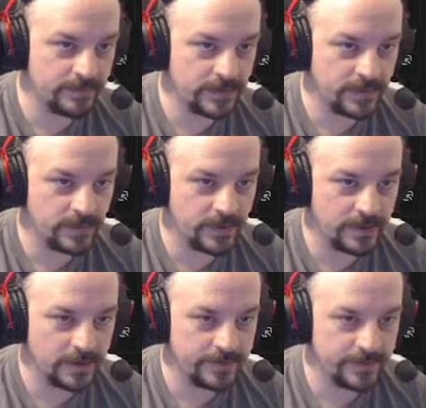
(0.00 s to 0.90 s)

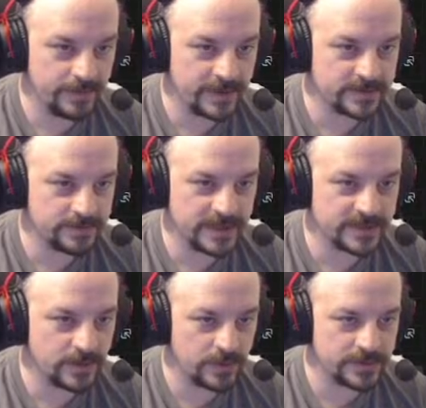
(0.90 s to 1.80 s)
to
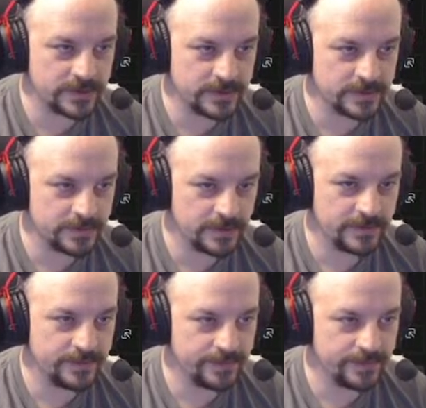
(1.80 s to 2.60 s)
makes total sense, but.